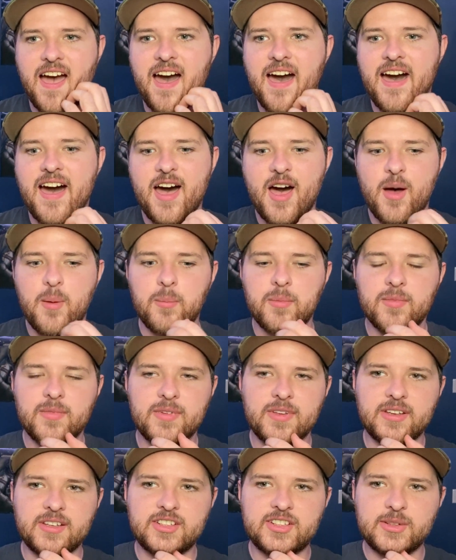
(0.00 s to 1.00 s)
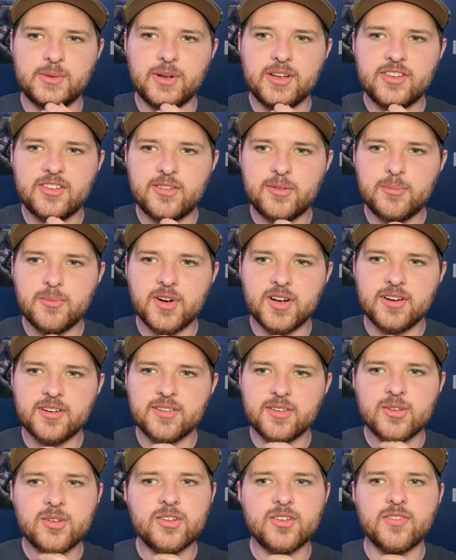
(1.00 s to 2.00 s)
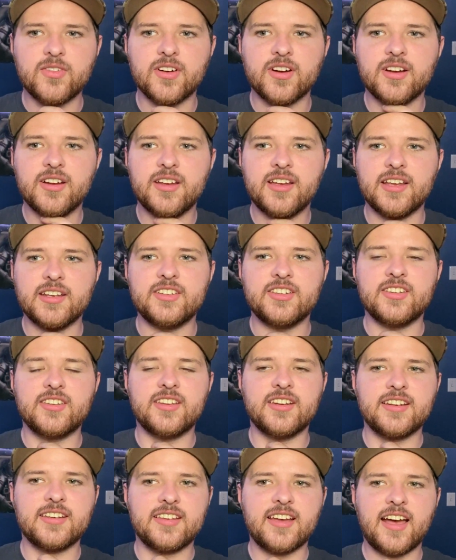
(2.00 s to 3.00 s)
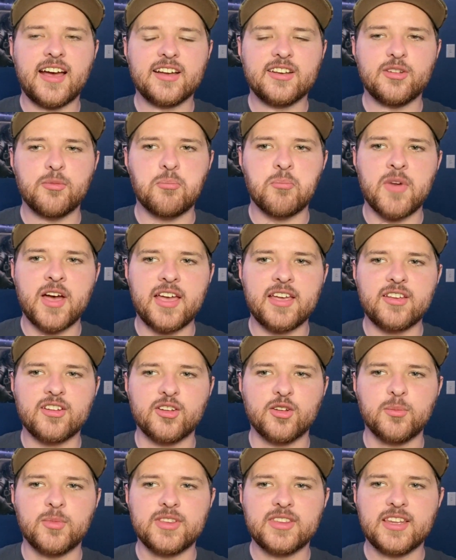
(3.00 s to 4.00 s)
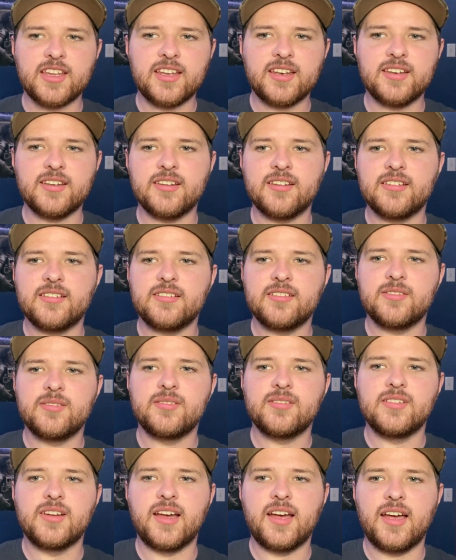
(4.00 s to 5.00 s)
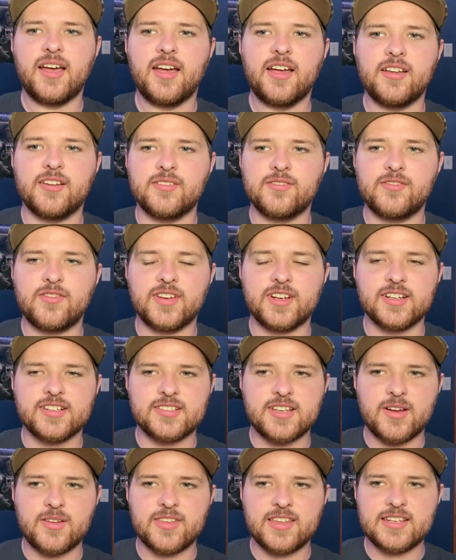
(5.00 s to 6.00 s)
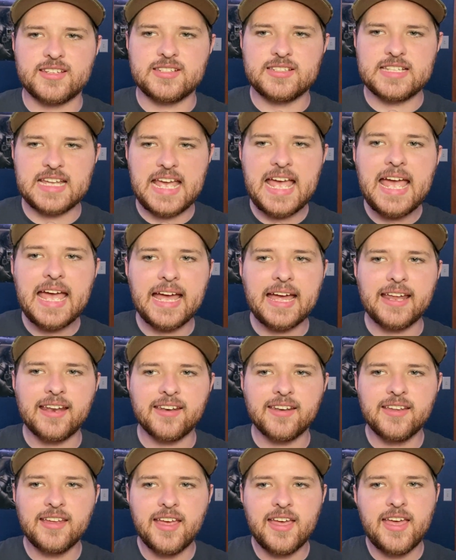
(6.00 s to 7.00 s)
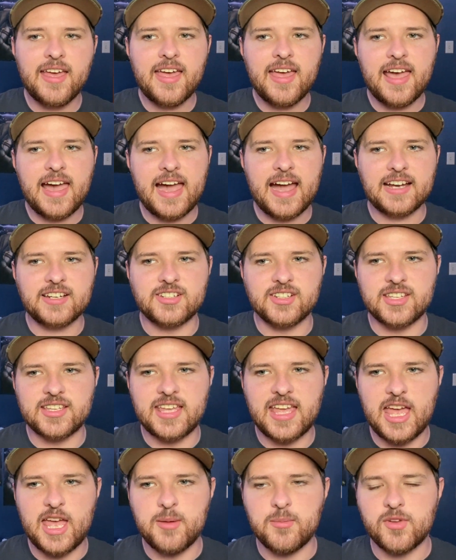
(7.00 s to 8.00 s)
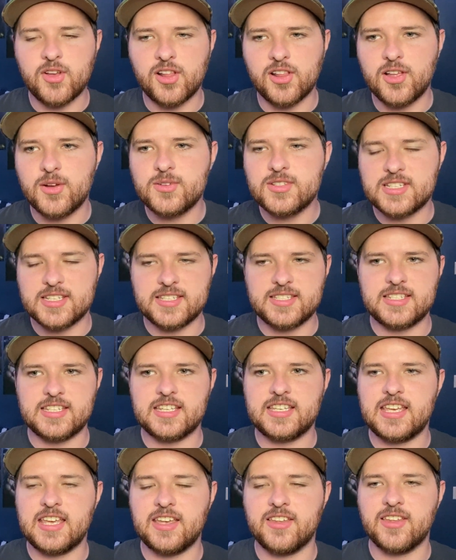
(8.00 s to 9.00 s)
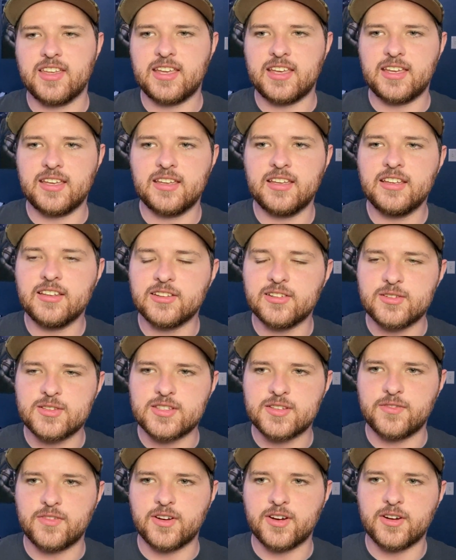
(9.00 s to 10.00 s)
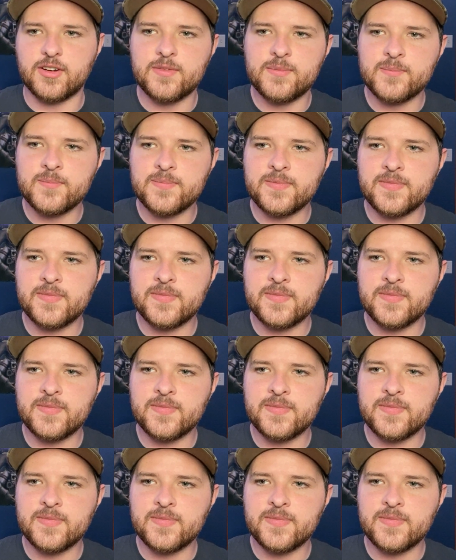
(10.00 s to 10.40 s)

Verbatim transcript: Um, and she wants to murder Lucifer, and she's gonna talk to Michael, but then uh, figures out that Dan actually came closest to killing Lucifer,